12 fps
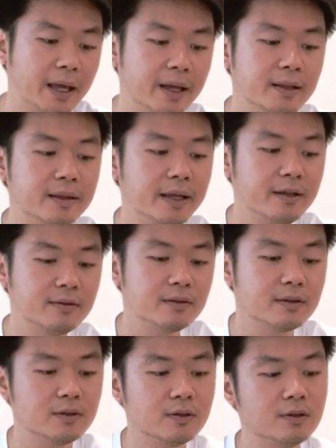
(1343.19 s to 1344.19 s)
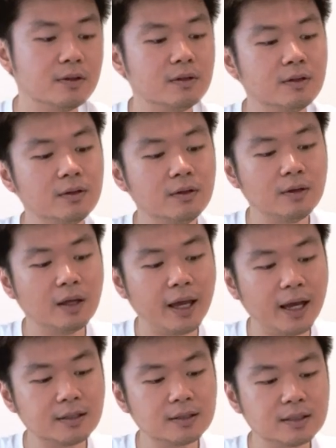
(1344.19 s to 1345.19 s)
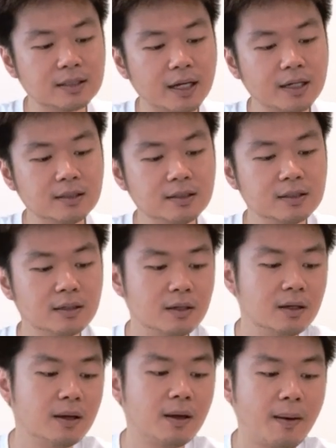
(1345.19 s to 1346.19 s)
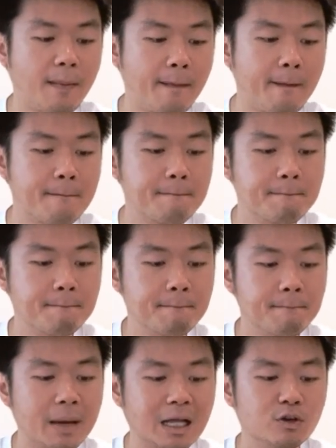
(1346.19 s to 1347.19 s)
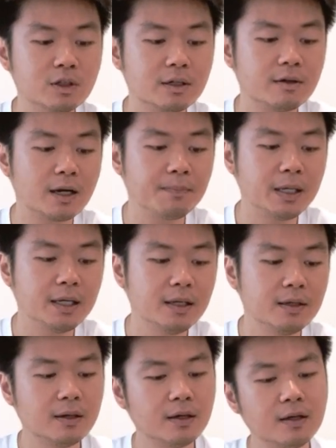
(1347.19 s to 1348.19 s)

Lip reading: And then exercise, manual therapy,